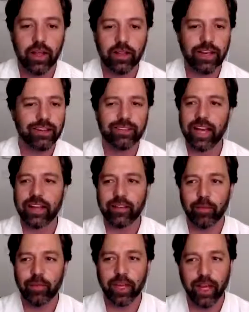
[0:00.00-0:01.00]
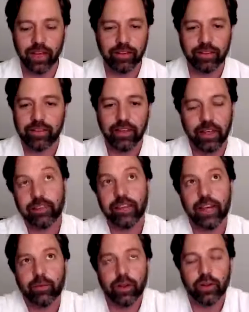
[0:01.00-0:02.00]
Then he said something like, he
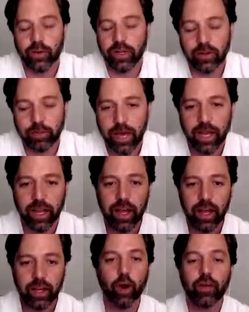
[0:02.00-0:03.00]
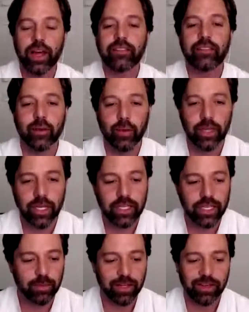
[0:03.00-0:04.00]
said what you would expect. No, that's still
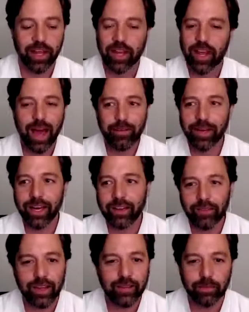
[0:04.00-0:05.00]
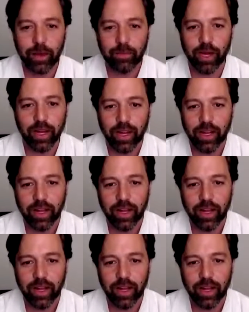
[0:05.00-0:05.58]
religion. But it's like, I'm not convinced, my buddy.